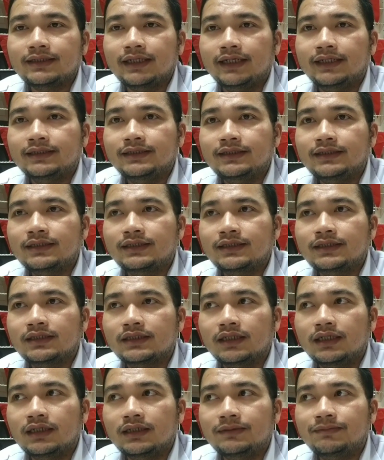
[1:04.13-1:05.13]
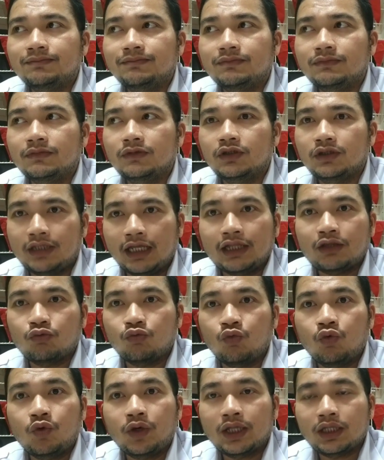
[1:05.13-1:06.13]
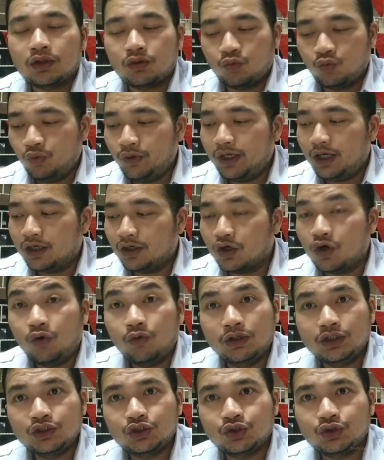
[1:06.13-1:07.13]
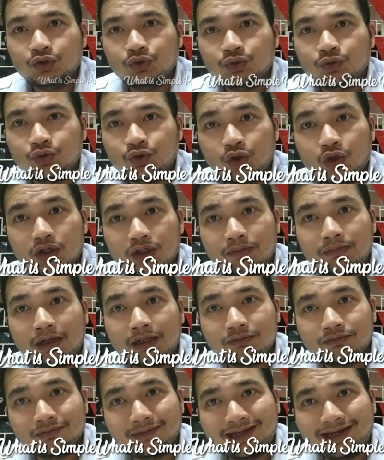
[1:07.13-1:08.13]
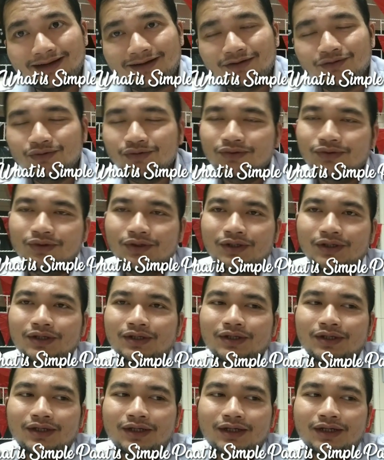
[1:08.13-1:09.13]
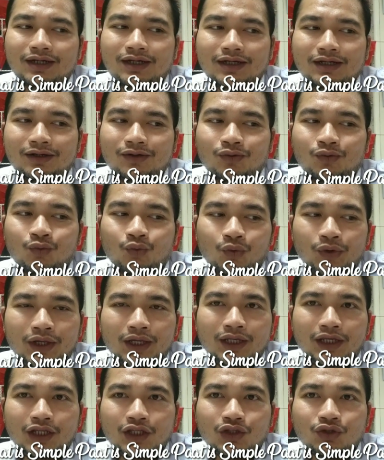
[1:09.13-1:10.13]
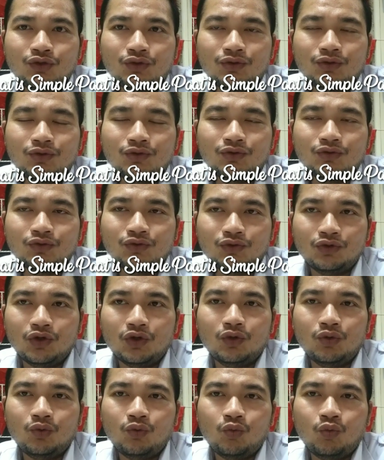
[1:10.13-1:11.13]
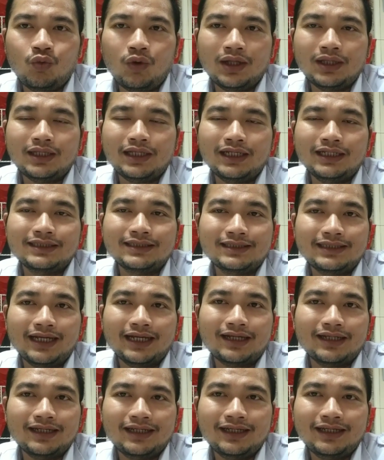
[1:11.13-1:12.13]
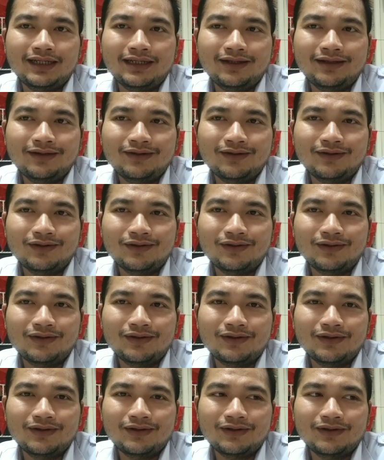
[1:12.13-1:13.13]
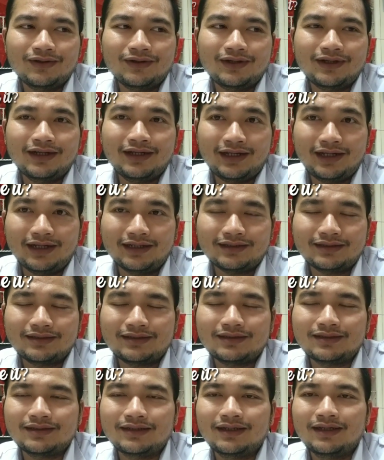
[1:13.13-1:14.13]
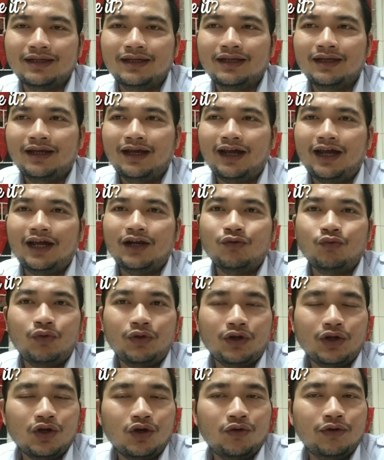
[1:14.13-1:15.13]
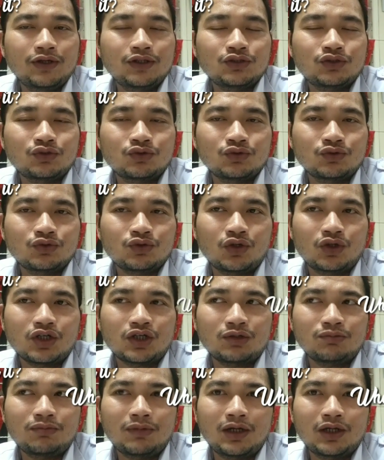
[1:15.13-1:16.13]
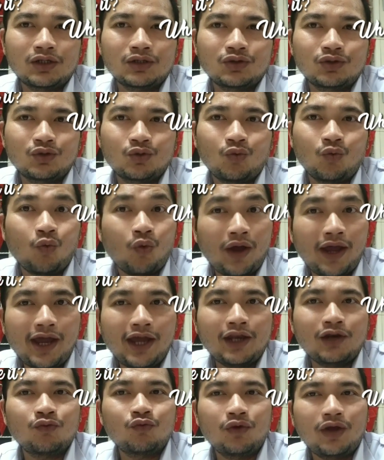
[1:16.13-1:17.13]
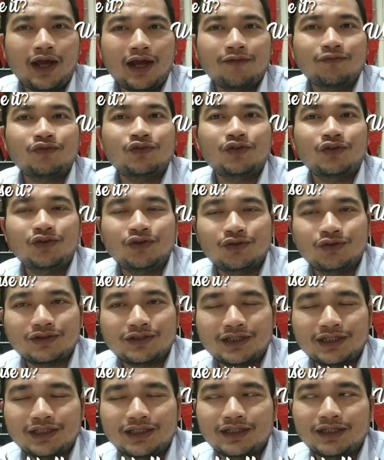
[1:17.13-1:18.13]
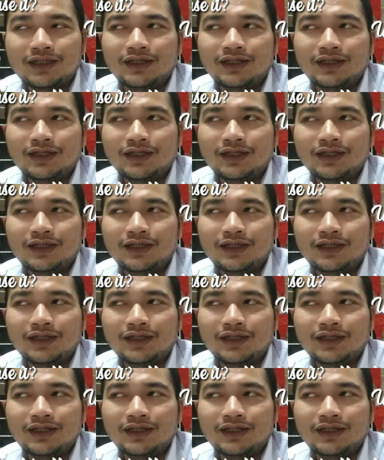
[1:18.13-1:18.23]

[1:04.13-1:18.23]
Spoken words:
tense that what we are going to talk about now, we need to know what exactly it is, and we're going to talk about when we have to use it,